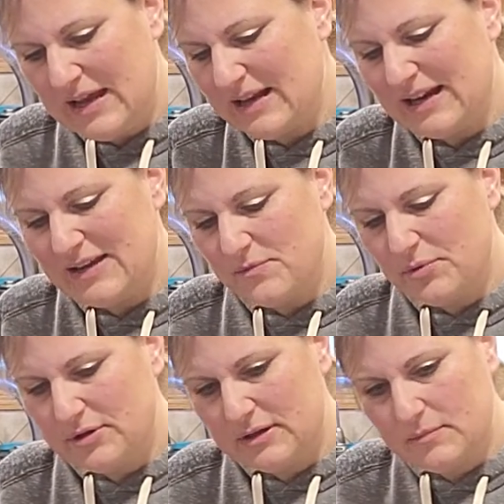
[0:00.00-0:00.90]
And I even
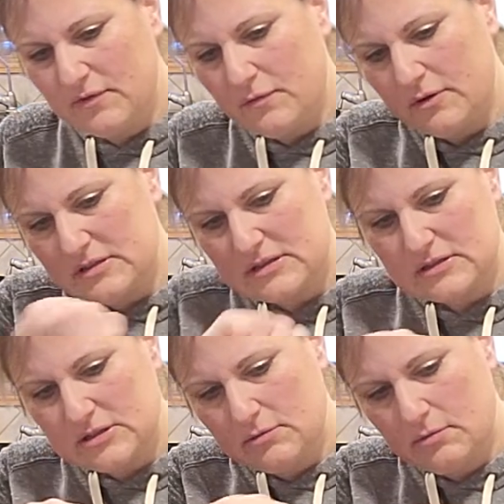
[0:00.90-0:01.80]
put it in before it's
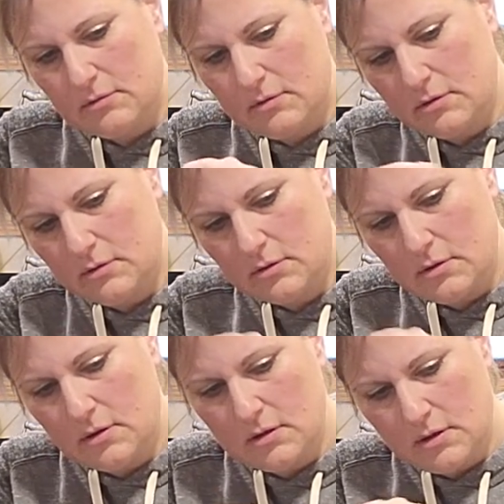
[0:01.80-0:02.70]
too
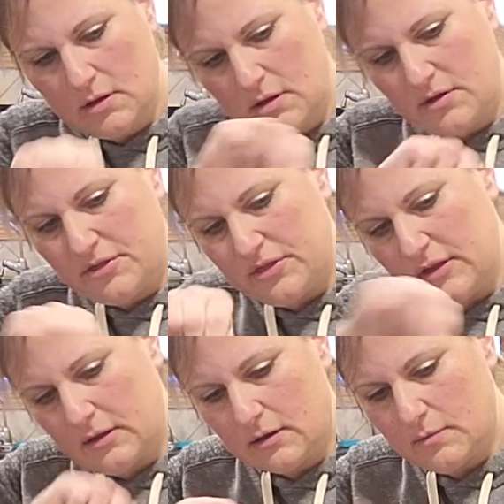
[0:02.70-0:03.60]

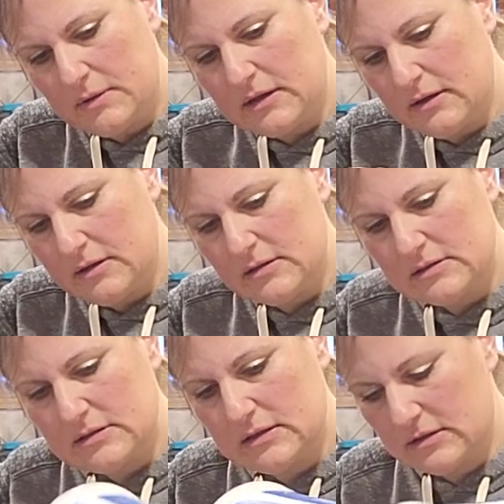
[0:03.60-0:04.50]
thick
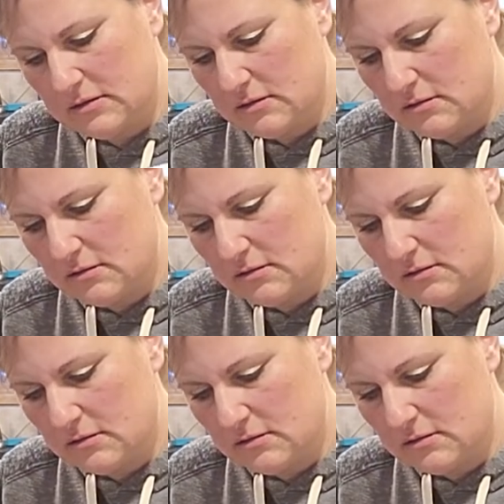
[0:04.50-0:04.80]
because then it